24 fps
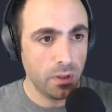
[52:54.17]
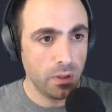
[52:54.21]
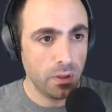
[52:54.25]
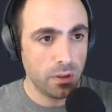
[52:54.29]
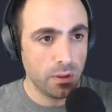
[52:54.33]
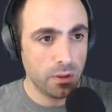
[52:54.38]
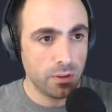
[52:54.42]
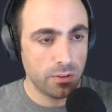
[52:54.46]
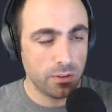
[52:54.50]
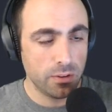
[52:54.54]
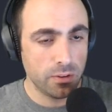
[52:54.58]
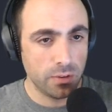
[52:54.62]

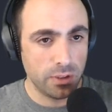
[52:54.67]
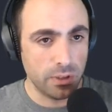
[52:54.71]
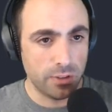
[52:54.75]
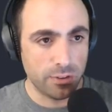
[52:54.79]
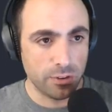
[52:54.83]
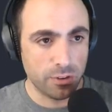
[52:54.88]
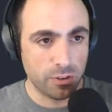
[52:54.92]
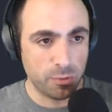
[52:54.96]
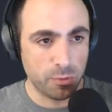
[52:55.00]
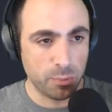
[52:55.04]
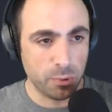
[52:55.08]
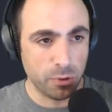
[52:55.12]
So let's
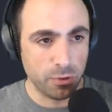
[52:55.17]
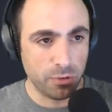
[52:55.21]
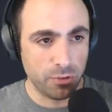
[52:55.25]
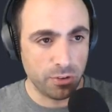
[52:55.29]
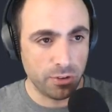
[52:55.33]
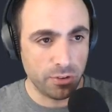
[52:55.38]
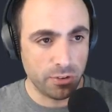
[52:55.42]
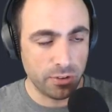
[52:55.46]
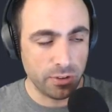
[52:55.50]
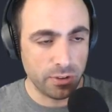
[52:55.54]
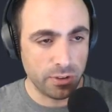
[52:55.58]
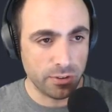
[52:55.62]
expose
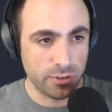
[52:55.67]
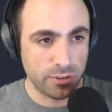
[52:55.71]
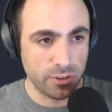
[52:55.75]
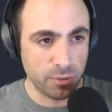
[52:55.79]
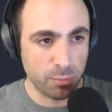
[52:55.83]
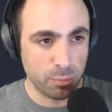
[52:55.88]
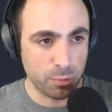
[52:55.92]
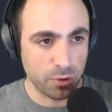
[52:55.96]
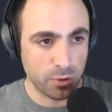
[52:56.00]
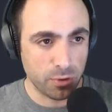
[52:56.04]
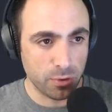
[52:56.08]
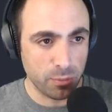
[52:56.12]
this in a
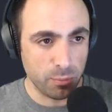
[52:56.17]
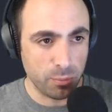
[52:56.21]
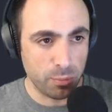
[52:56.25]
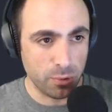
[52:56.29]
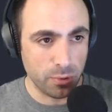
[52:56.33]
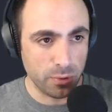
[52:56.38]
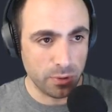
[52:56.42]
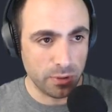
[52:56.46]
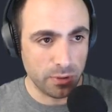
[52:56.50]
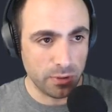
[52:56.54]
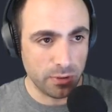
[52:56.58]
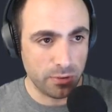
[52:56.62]
separate
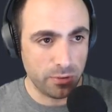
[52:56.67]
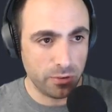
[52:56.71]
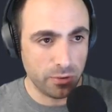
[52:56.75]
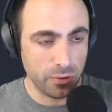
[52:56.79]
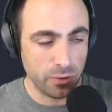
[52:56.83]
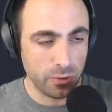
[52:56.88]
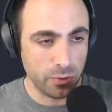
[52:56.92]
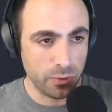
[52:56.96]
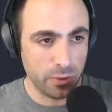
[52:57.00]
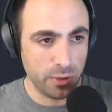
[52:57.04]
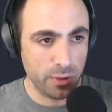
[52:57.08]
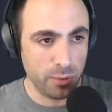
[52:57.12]
component.
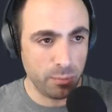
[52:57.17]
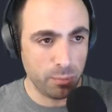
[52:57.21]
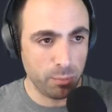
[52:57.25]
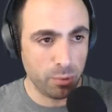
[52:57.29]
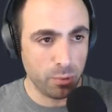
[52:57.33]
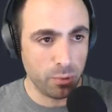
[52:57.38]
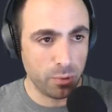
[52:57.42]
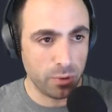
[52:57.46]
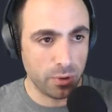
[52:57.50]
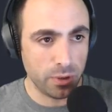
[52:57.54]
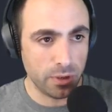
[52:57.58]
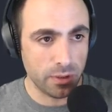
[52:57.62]
So
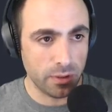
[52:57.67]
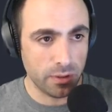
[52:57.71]
import